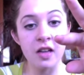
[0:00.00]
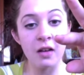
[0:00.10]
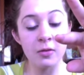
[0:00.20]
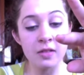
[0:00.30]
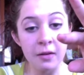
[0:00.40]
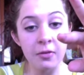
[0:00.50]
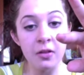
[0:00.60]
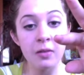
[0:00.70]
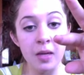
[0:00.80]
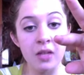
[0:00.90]
I would
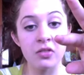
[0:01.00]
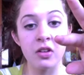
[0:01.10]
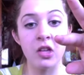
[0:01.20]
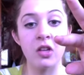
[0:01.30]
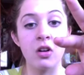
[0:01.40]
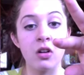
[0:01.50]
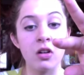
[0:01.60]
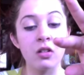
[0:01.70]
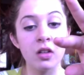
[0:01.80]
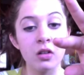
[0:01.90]
definitely make sure that you're
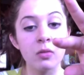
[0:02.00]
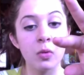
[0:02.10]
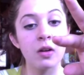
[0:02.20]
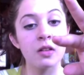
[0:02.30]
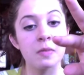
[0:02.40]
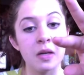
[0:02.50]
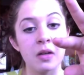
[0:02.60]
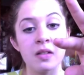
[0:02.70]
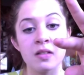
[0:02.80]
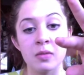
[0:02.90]
a little more
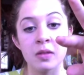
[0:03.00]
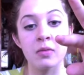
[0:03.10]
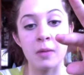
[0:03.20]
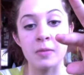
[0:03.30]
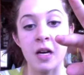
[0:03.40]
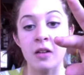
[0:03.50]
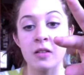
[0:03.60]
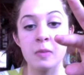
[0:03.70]
experienced with the reptiles.